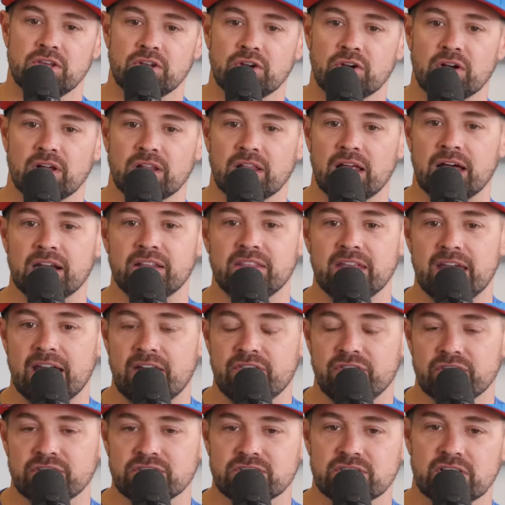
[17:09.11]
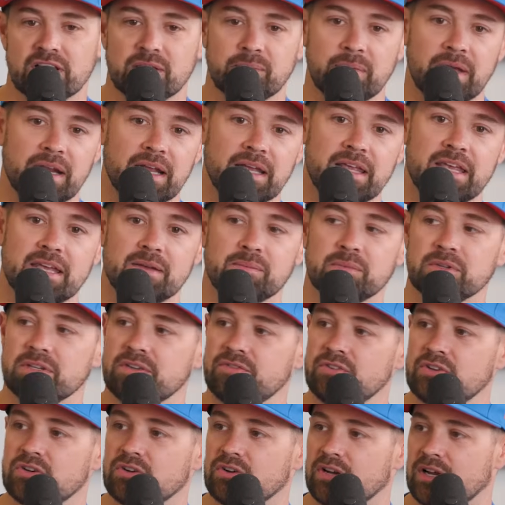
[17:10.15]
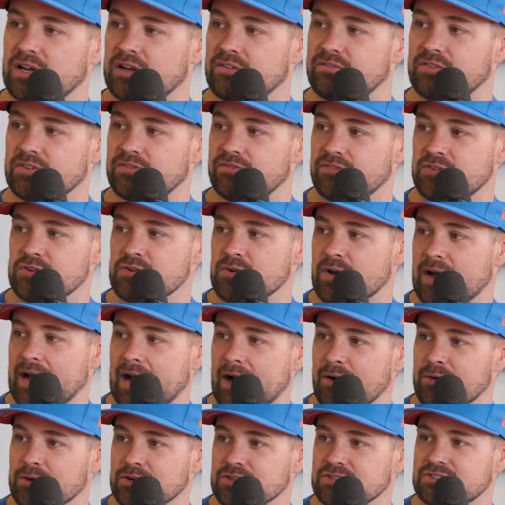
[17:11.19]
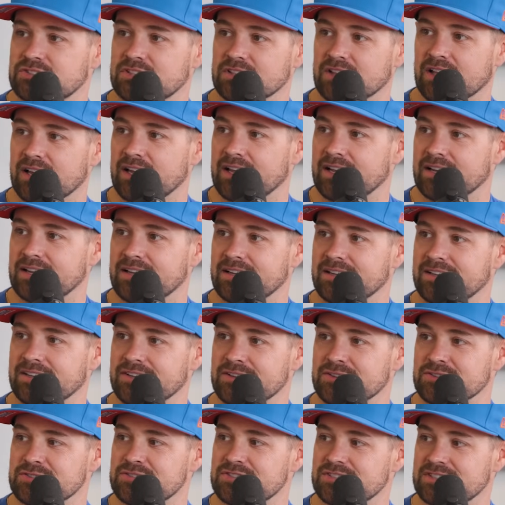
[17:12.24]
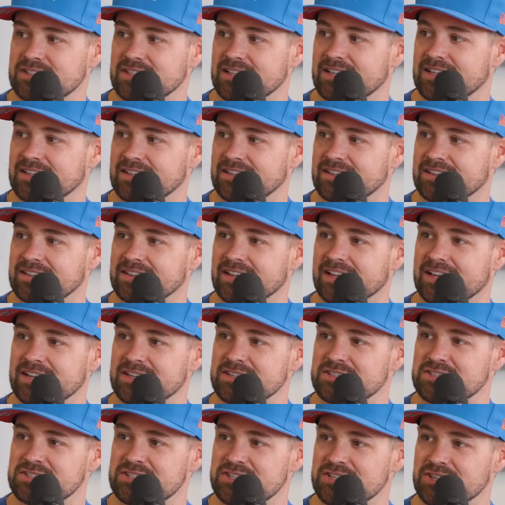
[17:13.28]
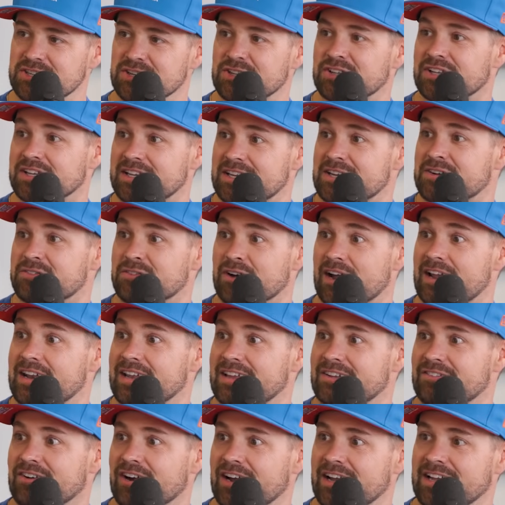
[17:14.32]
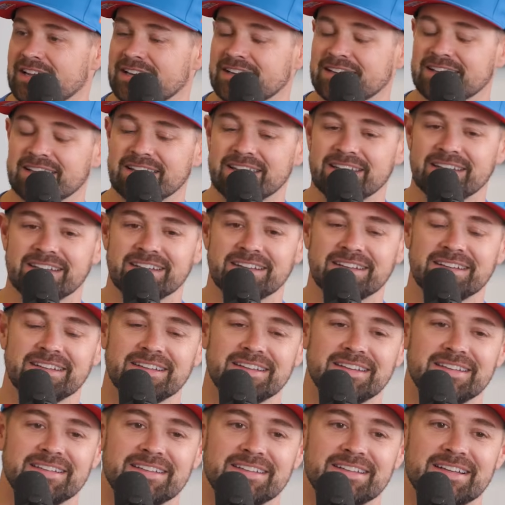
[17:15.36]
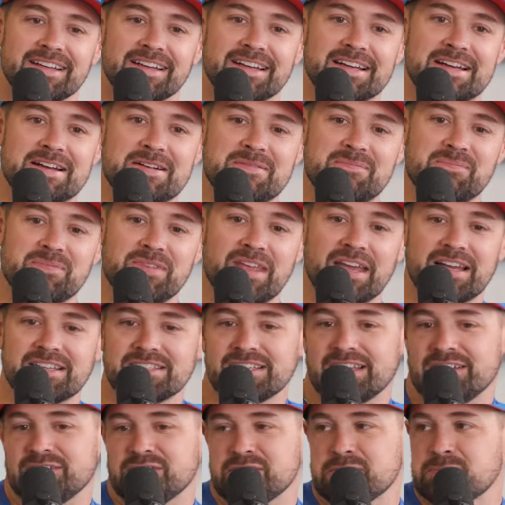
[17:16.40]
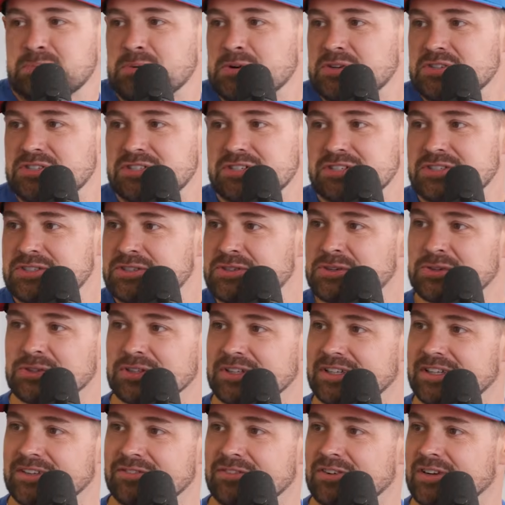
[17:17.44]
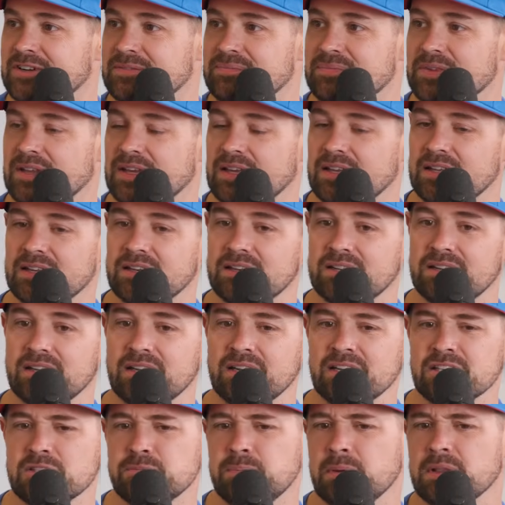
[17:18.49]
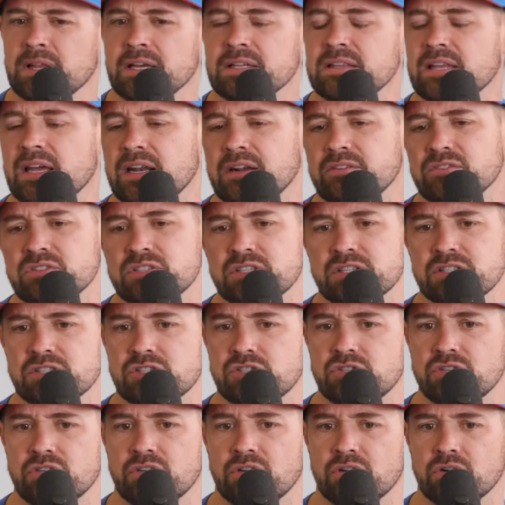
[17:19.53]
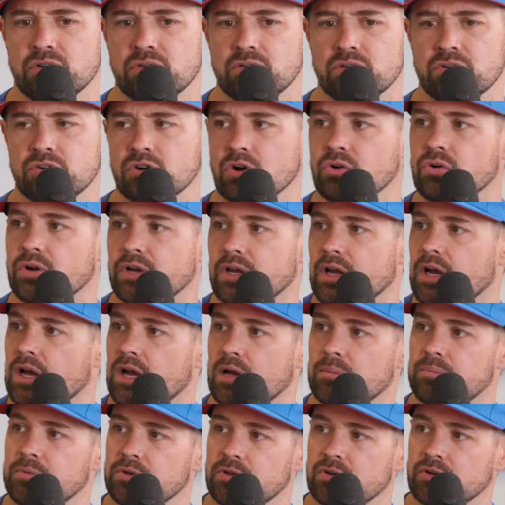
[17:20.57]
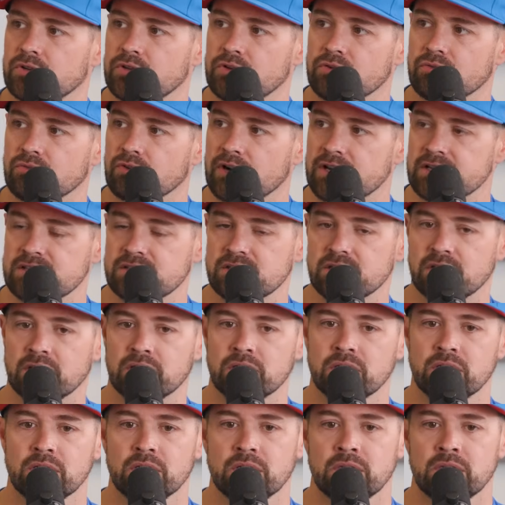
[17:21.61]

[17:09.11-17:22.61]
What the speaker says: a lot of the athletes are like, man, I can't believe you don't have a few hours to like, sit and like chill and get ready. Right. And, it's like our sport's just totally different. And it's been like that ever since, growing up, you racing,